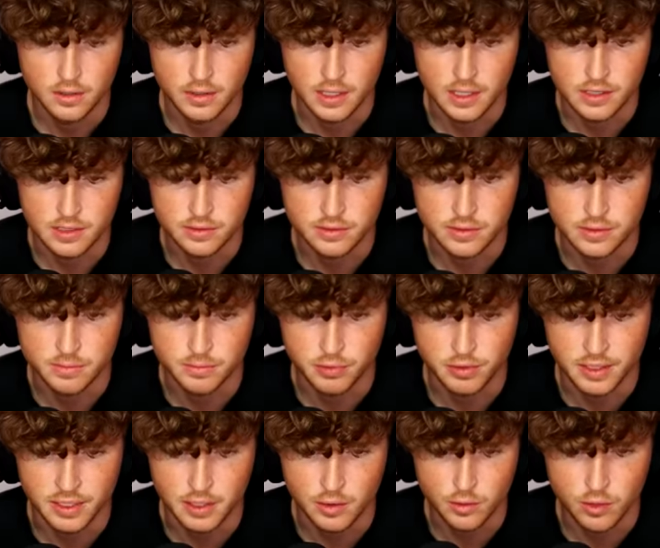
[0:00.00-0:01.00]
Okay, so it's
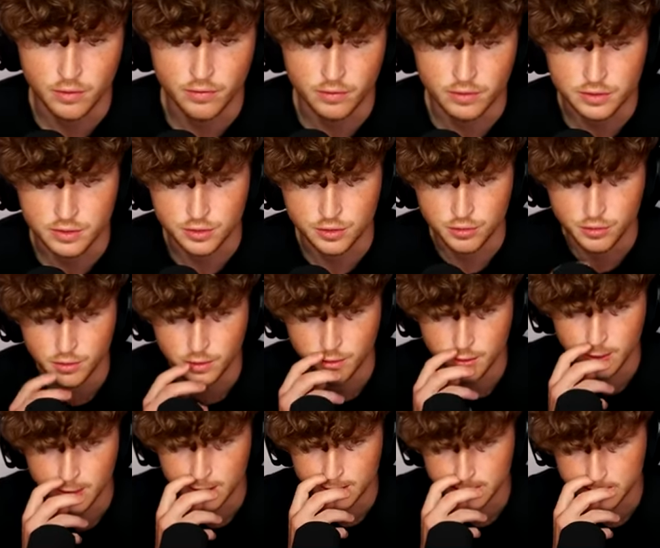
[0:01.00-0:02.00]
bringing you over to
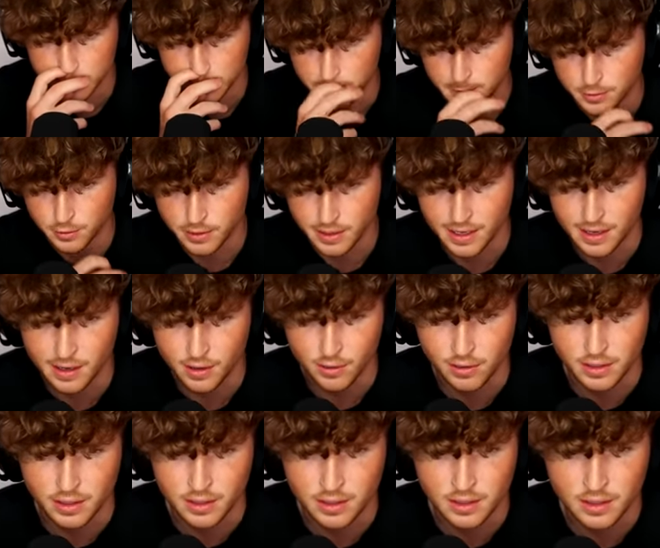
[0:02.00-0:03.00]
this other
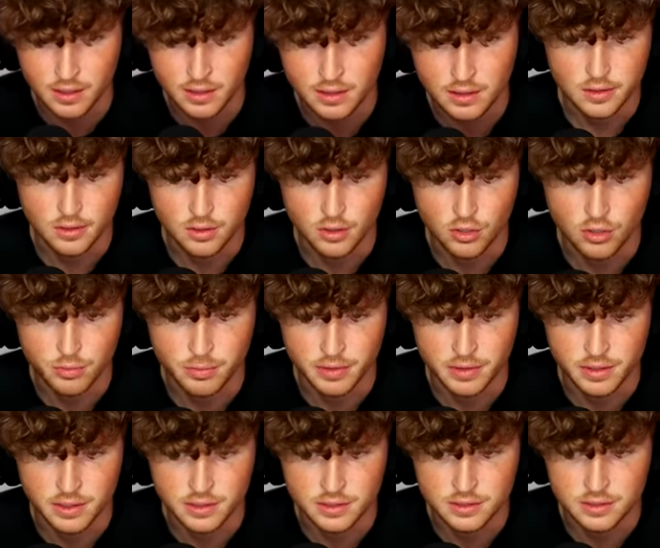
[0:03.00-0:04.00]
area. You
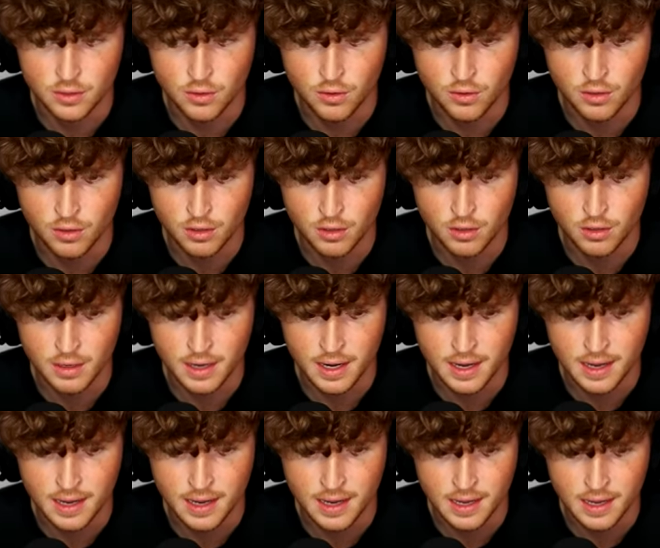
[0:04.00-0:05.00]
open the door
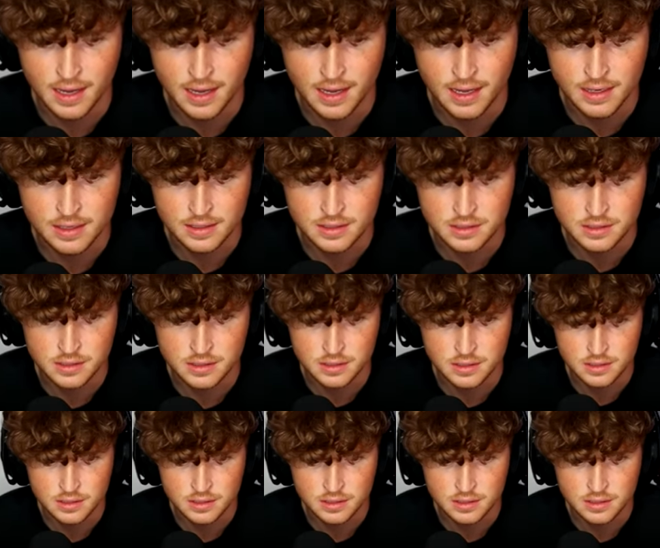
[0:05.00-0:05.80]
and...